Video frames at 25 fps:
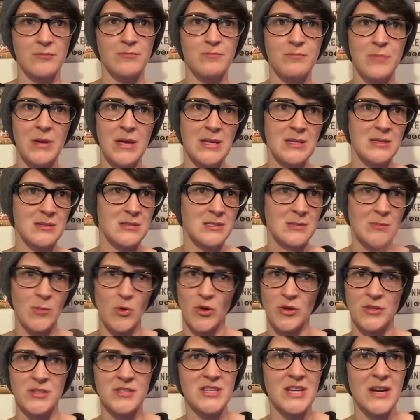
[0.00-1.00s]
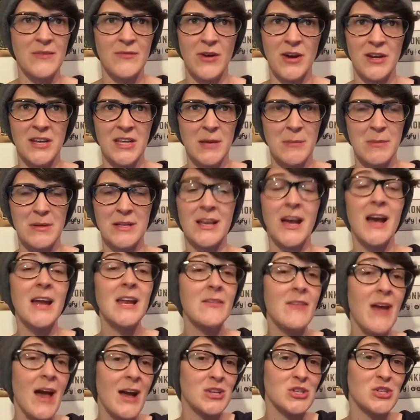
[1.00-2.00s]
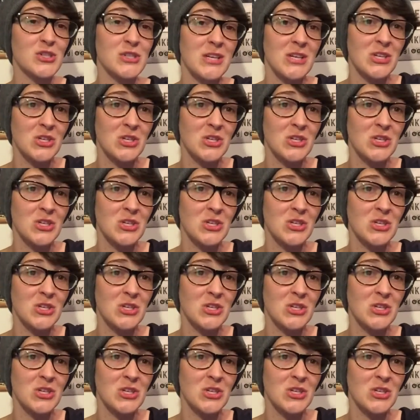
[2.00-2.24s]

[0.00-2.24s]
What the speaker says: pin some more stuff on him and kind of actually